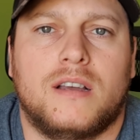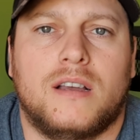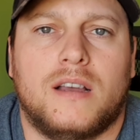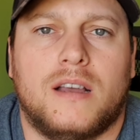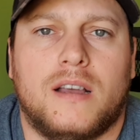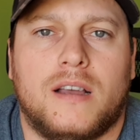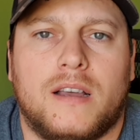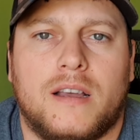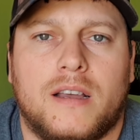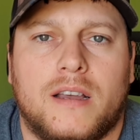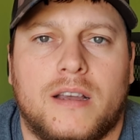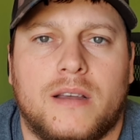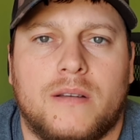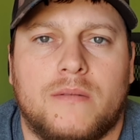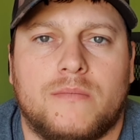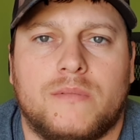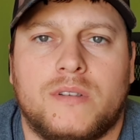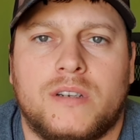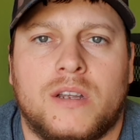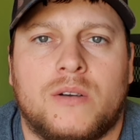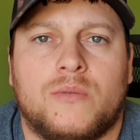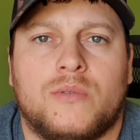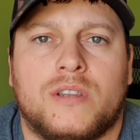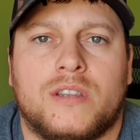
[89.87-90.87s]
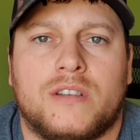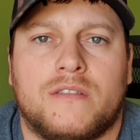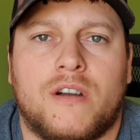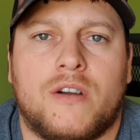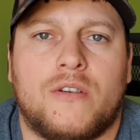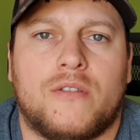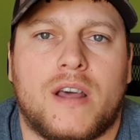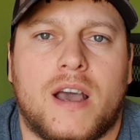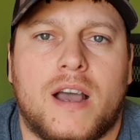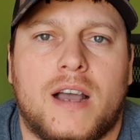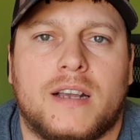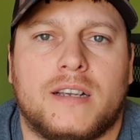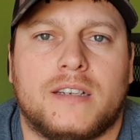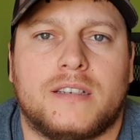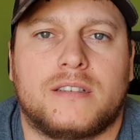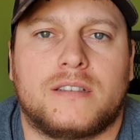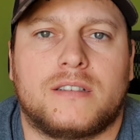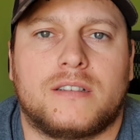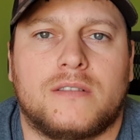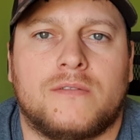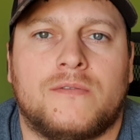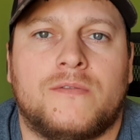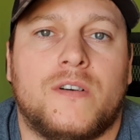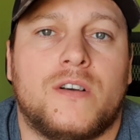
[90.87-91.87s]
with your own eyes,
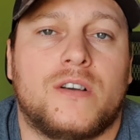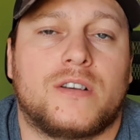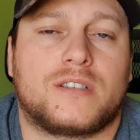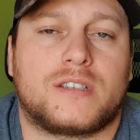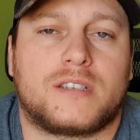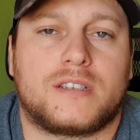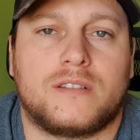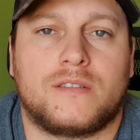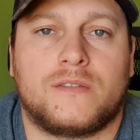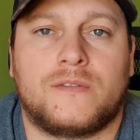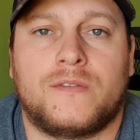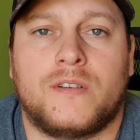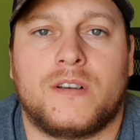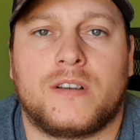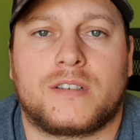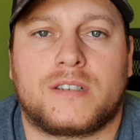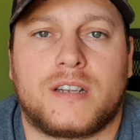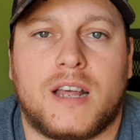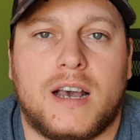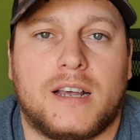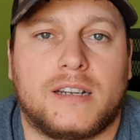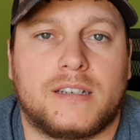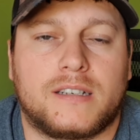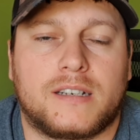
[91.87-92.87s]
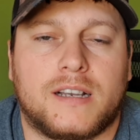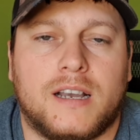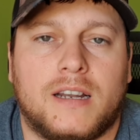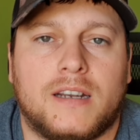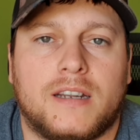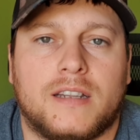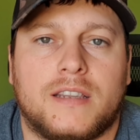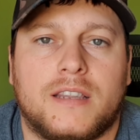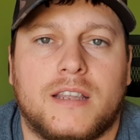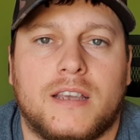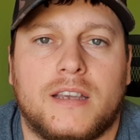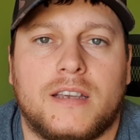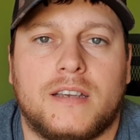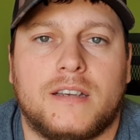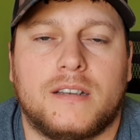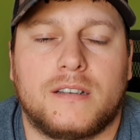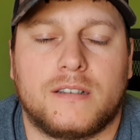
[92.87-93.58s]
first hand kind of thing.